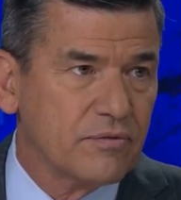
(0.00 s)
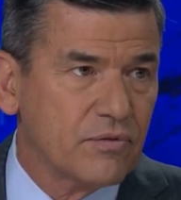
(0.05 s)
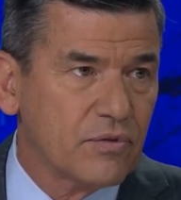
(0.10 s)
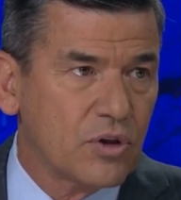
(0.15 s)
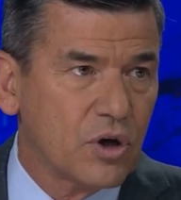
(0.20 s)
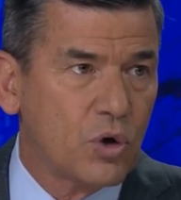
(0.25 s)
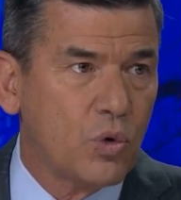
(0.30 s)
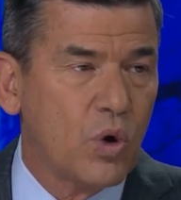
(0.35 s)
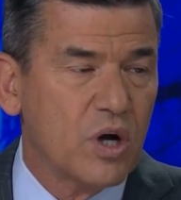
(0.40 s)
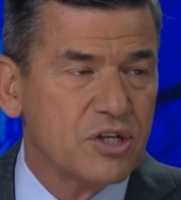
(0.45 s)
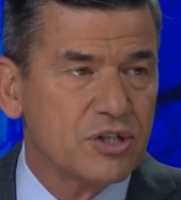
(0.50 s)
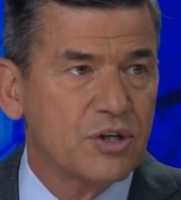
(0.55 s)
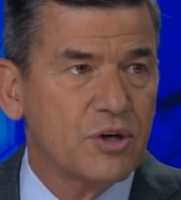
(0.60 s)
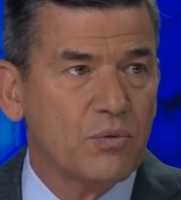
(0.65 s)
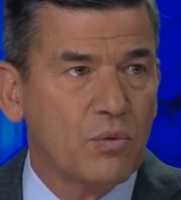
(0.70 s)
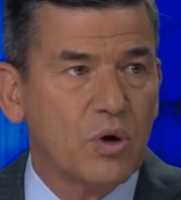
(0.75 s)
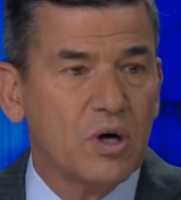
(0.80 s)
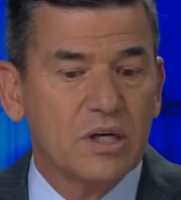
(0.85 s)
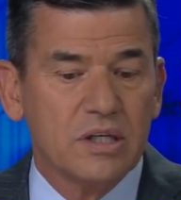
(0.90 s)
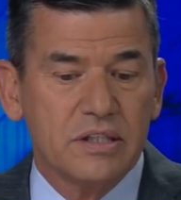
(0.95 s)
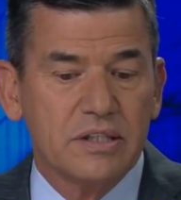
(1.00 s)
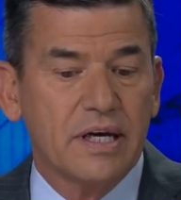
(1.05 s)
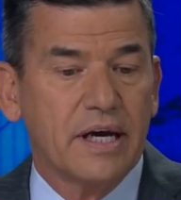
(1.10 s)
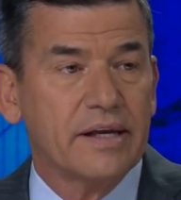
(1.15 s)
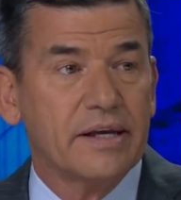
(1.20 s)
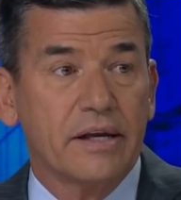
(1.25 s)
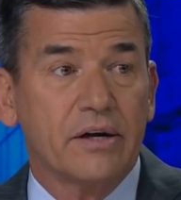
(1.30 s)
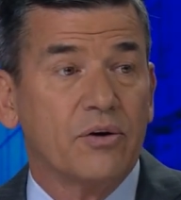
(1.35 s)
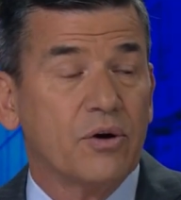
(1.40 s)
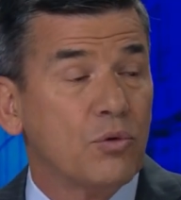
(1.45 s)
The question was,
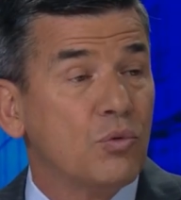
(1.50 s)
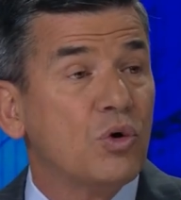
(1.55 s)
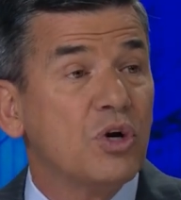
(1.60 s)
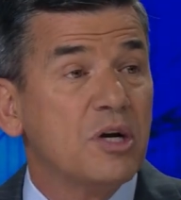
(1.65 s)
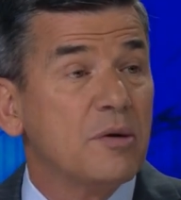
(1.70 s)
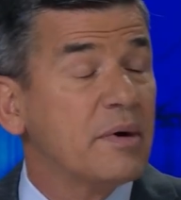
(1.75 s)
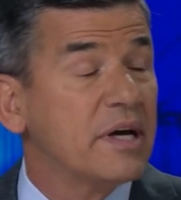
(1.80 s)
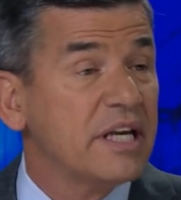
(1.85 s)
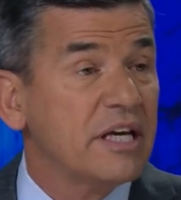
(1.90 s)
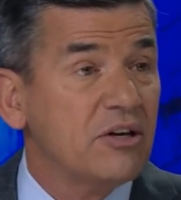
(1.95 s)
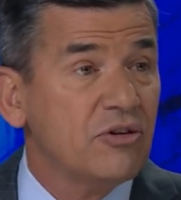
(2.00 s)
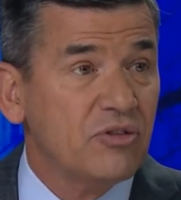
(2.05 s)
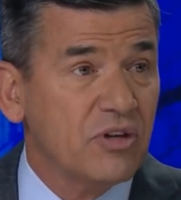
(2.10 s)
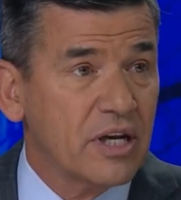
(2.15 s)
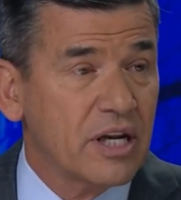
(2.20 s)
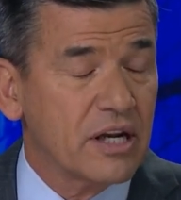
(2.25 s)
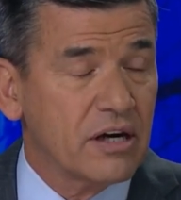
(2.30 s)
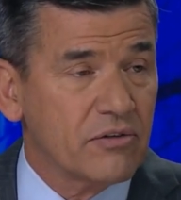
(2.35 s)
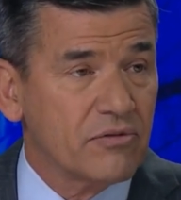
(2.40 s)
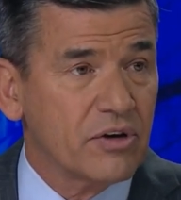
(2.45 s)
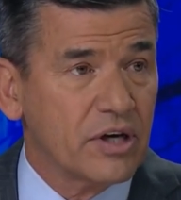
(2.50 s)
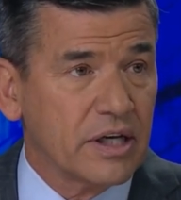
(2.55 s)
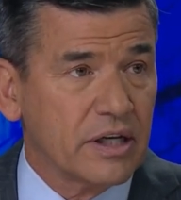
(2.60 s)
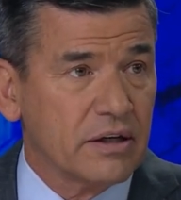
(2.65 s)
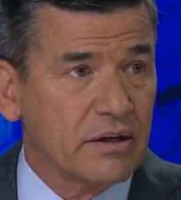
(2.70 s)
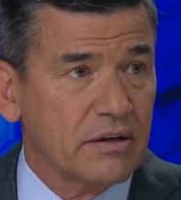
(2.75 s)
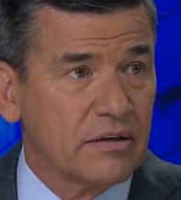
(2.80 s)
you know, it wouldn't have been easy to intervene.